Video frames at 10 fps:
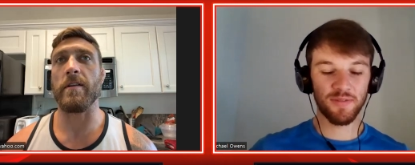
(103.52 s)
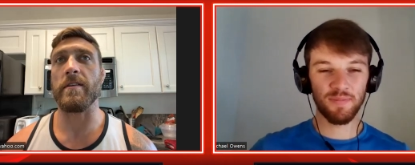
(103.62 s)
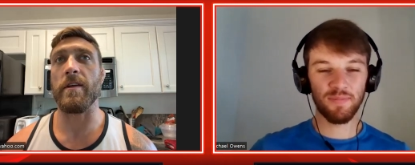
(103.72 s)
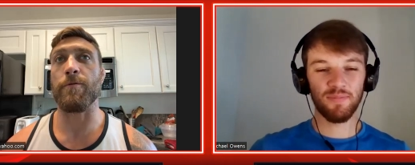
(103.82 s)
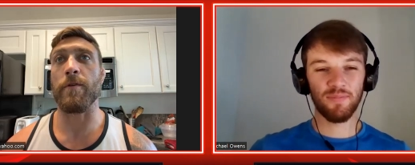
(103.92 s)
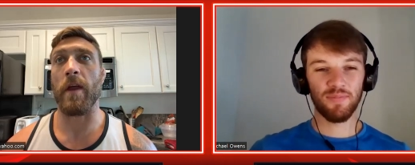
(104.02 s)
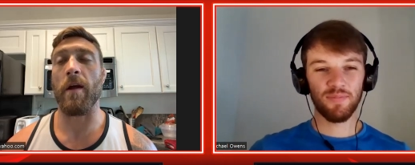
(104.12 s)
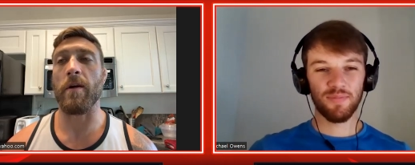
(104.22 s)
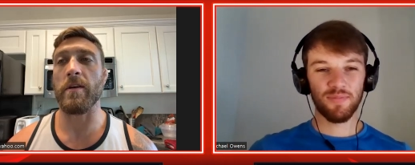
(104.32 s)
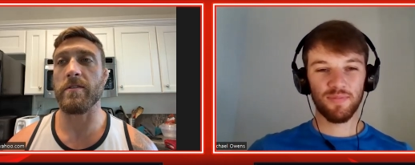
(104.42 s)
Speaker 1: in different
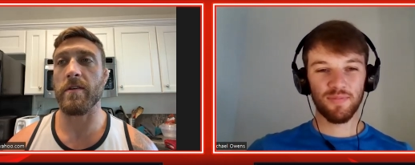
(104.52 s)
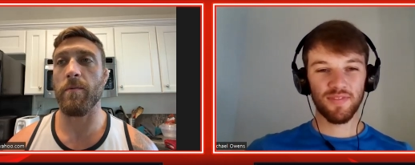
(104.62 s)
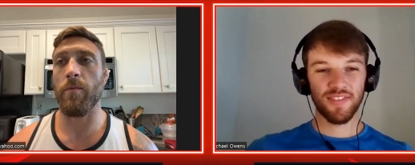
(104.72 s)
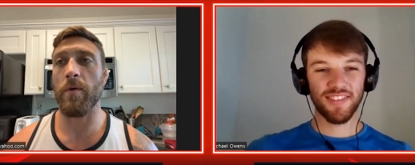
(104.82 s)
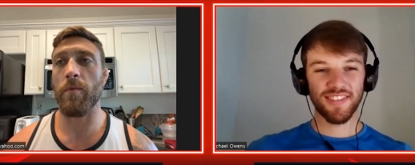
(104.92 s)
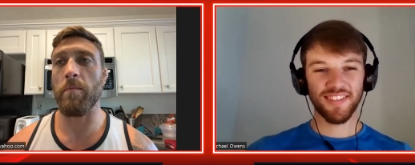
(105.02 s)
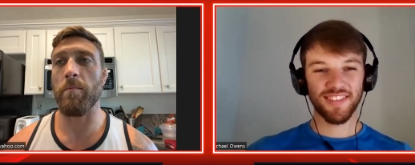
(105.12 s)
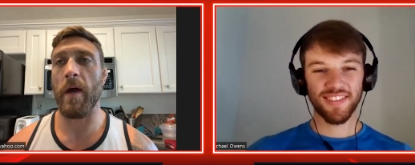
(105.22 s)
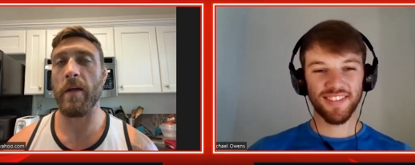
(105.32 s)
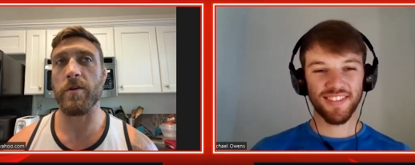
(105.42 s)
areas somewhat. We
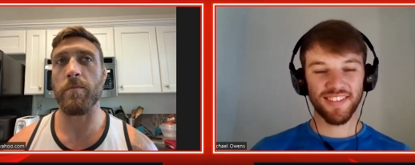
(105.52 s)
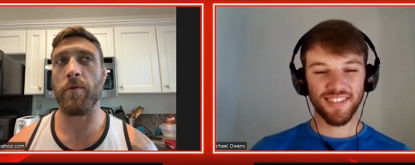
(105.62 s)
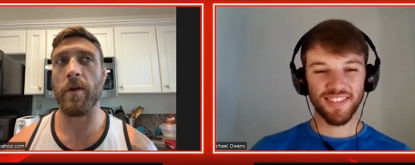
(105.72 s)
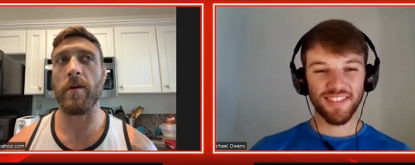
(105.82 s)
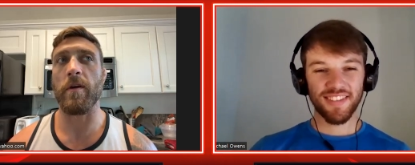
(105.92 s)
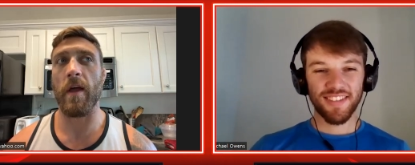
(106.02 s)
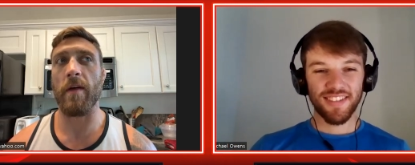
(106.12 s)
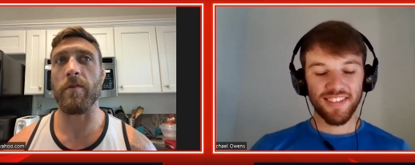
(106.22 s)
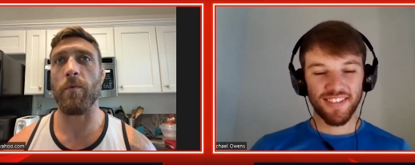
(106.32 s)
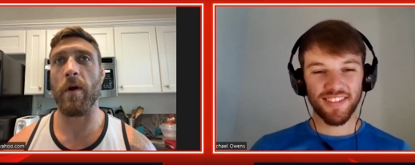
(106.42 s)
match up pretty good
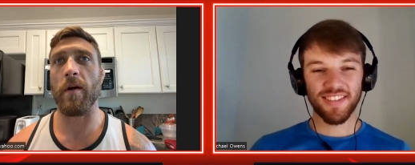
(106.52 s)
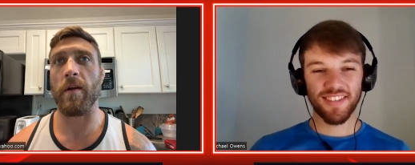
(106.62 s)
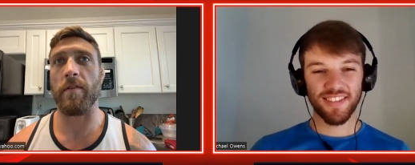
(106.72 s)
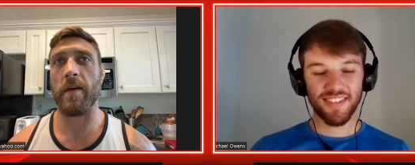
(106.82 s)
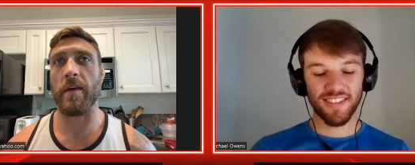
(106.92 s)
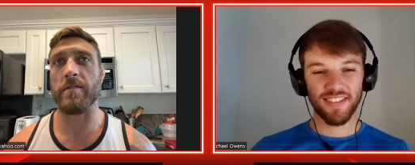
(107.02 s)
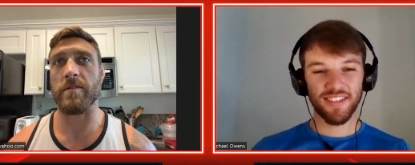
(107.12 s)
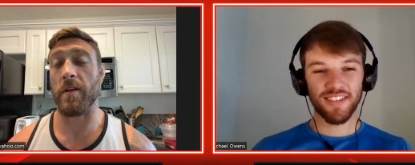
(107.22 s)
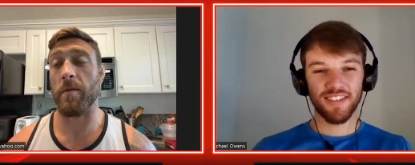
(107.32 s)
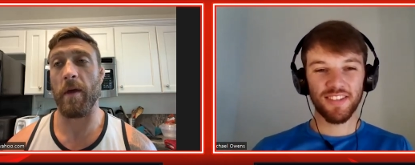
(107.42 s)
everywhere, and I think it's
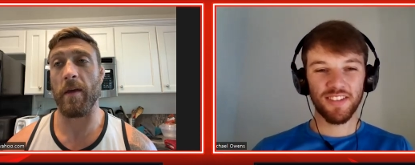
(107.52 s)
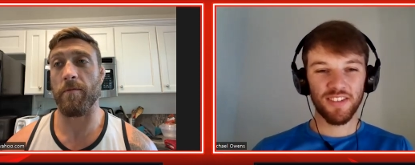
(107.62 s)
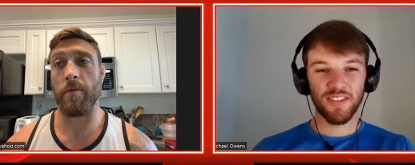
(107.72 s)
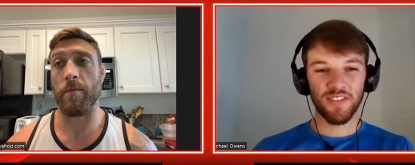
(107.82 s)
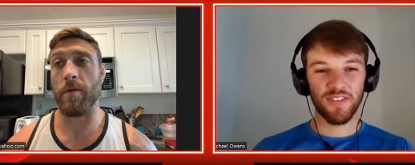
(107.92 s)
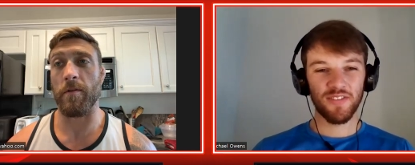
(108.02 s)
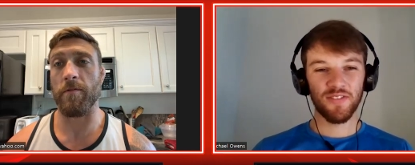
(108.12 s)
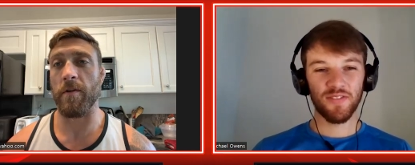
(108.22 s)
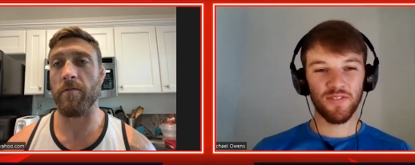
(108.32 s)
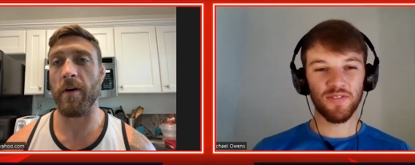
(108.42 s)
just going to make for a really
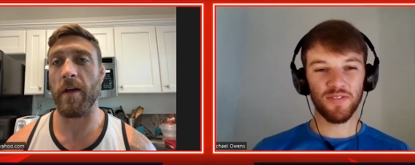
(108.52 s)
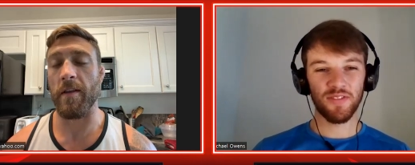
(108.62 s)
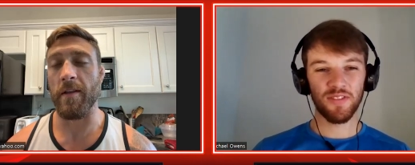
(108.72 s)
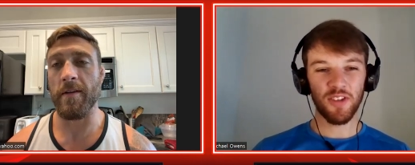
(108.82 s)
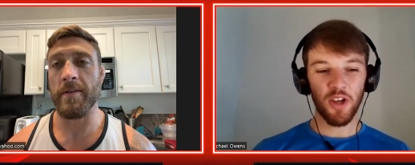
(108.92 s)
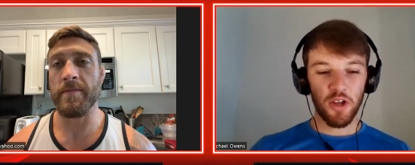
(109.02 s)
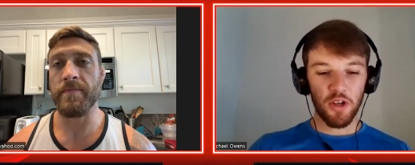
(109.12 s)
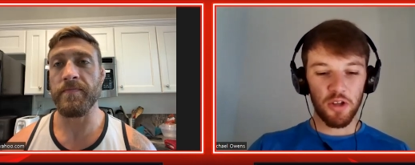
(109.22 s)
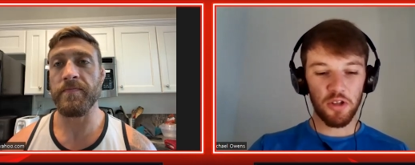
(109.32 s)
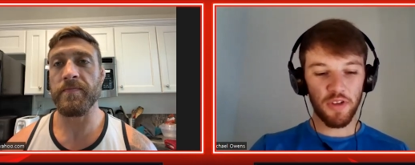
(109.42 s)
fun fight.
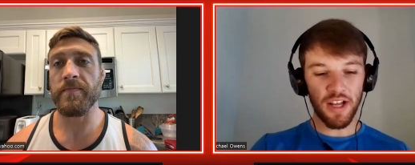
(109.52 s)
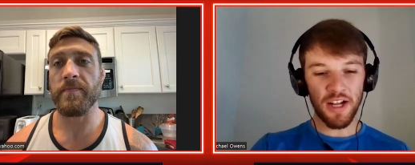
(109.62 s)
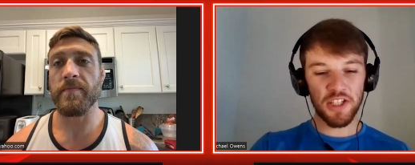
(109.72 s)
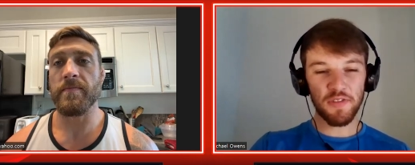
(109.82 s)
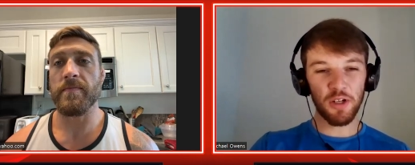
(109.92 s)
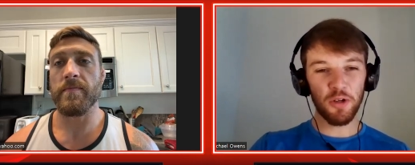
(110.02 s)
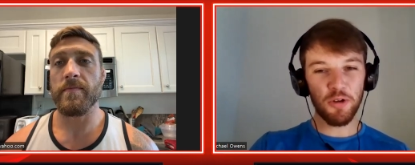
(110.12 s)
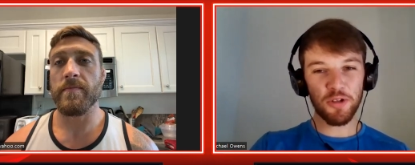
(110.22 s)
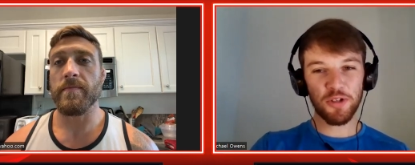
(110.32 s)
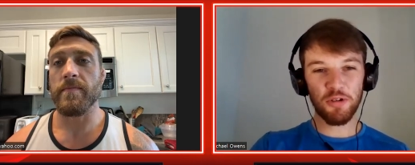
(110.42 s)
Speaker 2: You've kind of
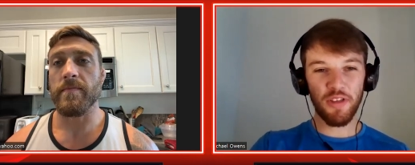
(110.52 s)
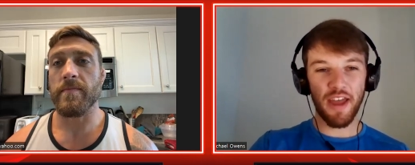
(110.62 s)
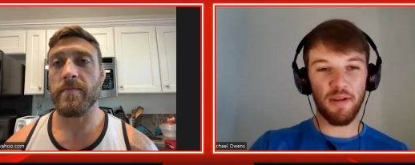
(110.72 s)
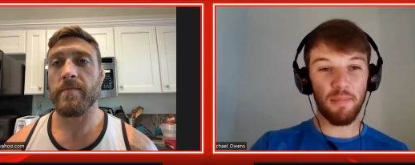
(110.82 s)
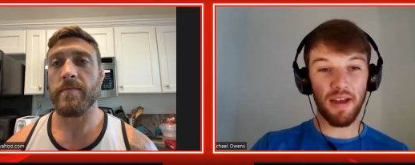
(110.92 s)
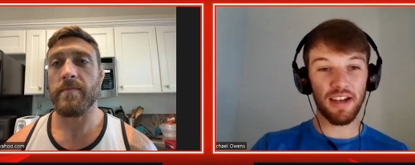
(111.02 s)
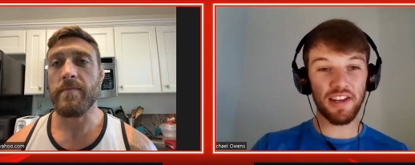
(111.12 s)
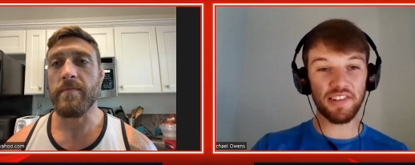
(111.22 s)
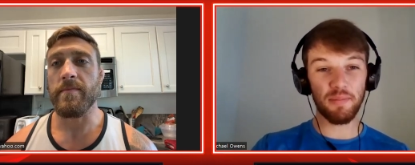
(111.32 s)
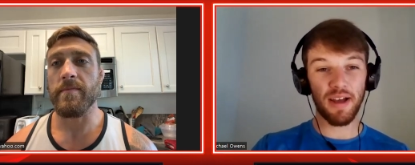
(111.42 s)
alluded to there, at
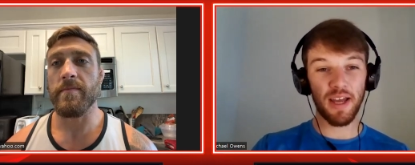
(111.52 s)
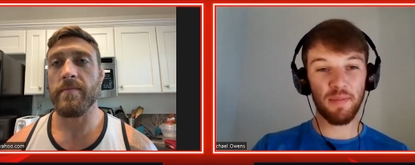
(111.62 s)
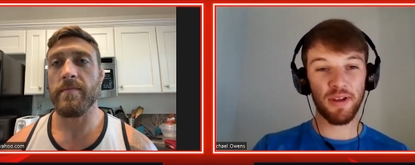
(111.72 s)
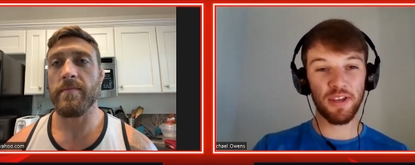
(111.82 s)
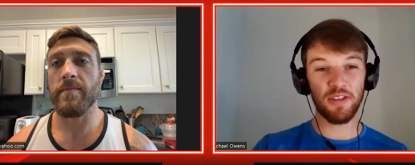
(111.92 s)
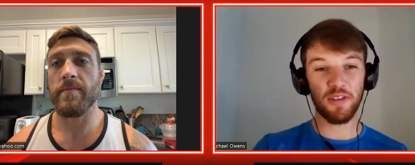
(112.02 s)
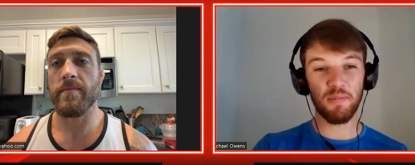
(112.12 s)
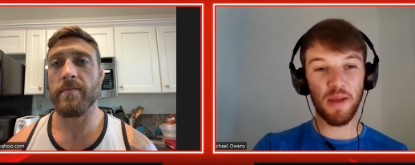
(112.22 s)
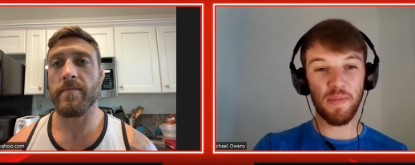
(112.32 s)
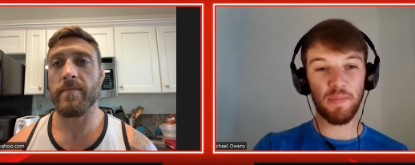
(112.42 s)
least in my opinion,
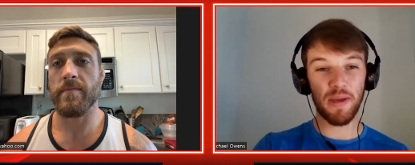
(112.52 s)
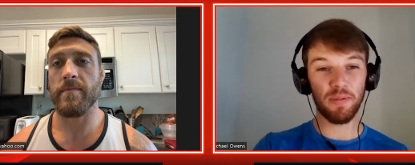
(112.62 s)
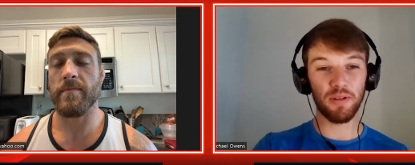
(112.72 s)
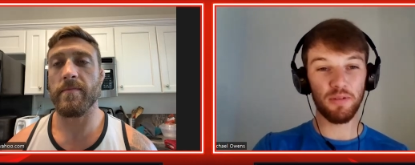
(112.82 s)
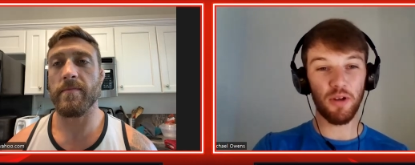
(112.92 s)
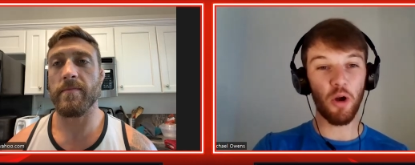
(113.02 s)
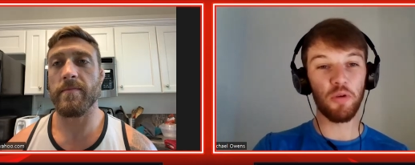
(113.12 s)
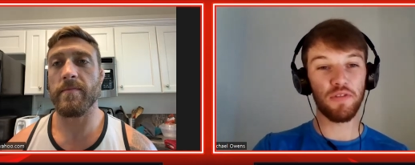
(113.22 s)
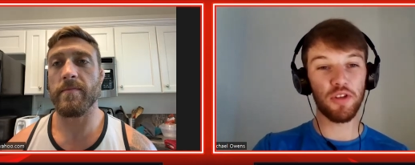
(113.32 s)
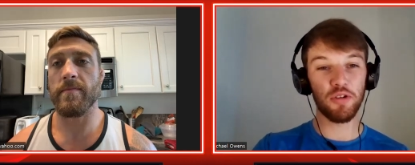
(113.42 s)
that maybe people
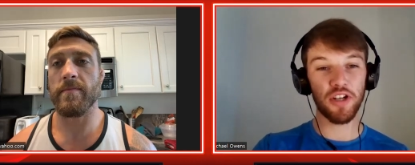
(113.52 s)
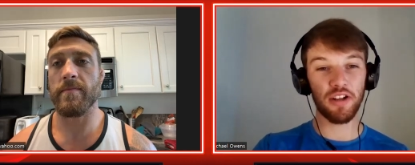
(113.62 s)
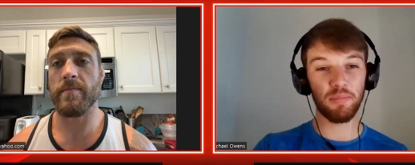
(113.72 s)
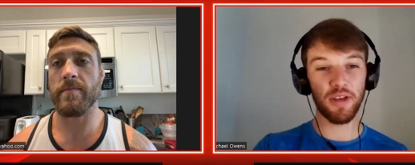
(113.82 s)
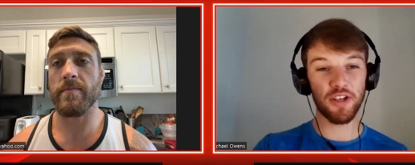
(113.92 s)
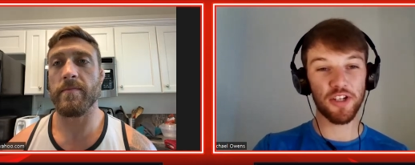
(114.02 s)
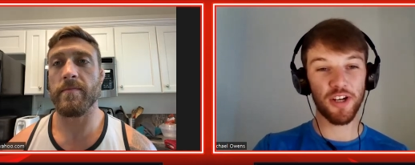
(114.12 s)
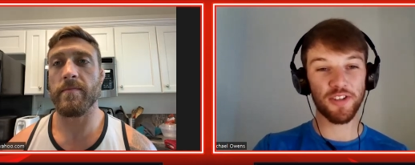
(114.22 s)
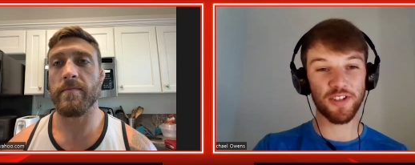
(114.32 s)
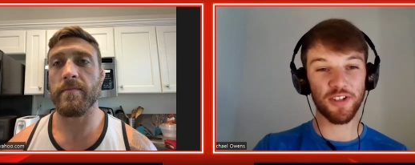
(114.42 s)
only view Gerald
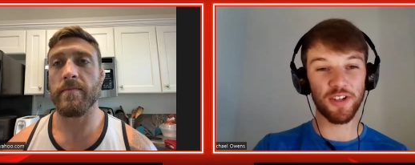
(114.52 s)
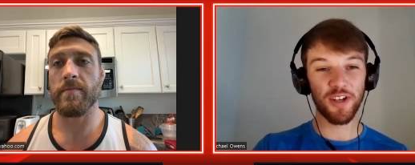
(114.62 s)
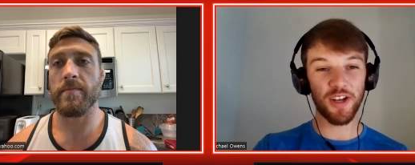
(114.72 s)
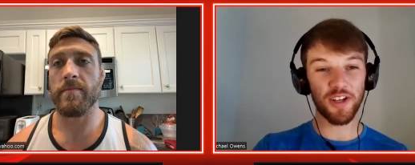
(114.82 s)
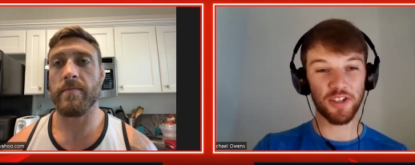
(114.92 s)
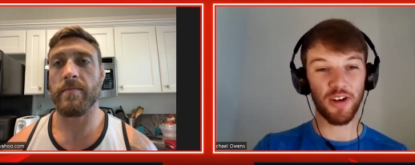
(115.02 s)
Meerschaert as a as a